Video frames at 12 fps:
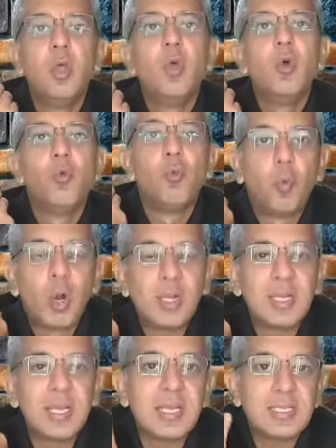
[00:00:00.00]

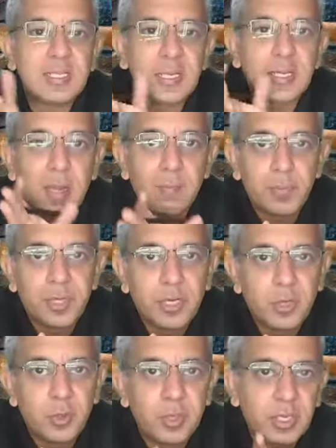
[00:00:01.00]
What is the company
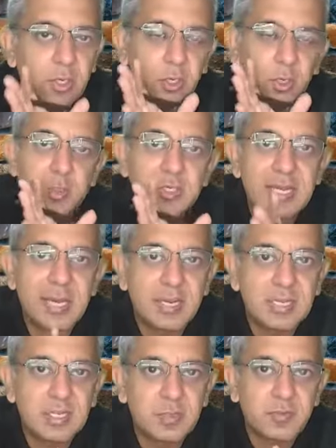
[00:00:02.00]
doing to
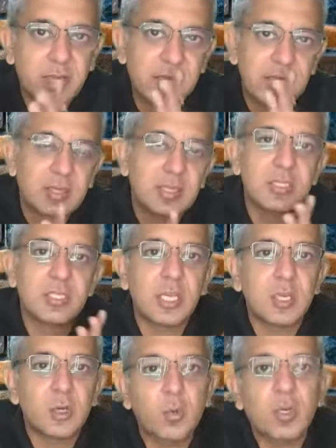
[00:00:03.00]
satisfy the
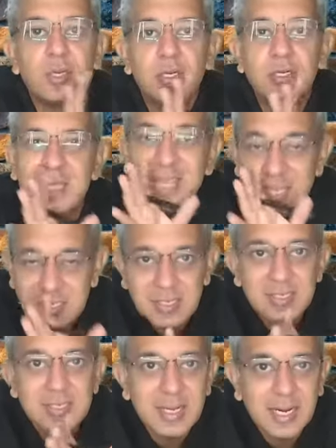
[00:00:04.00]
stakeholders? Is
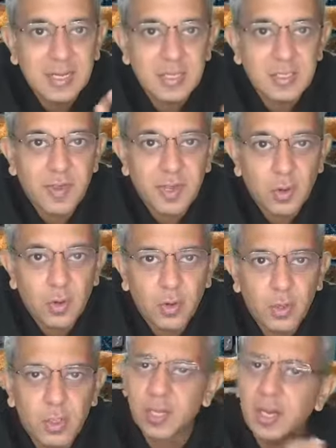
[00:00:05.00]
it satisfying or
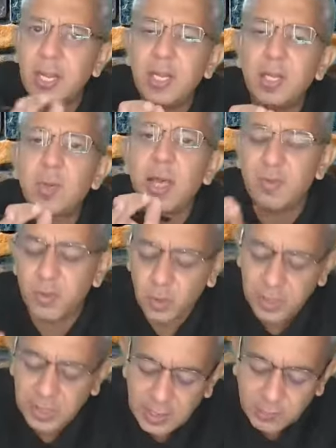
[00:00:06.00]
not? Try to have your
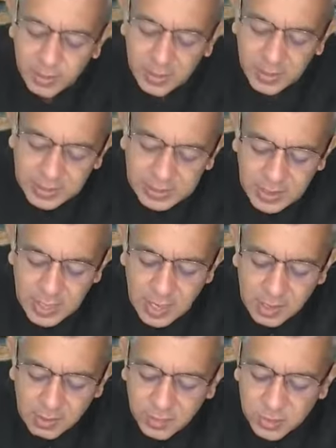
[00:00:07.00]
KPIs
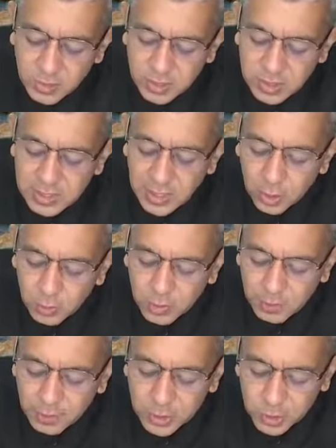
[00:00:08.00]
which will start to be
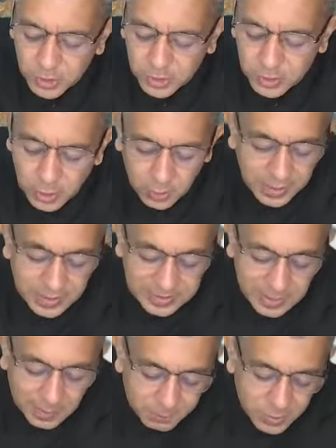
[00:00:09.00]
measuring. Now
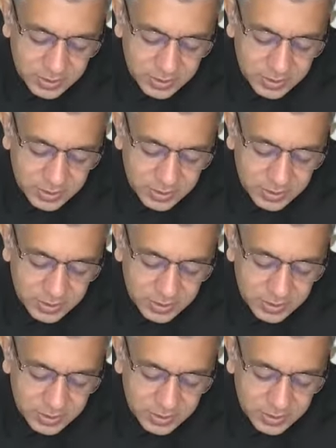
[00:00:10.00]
examples,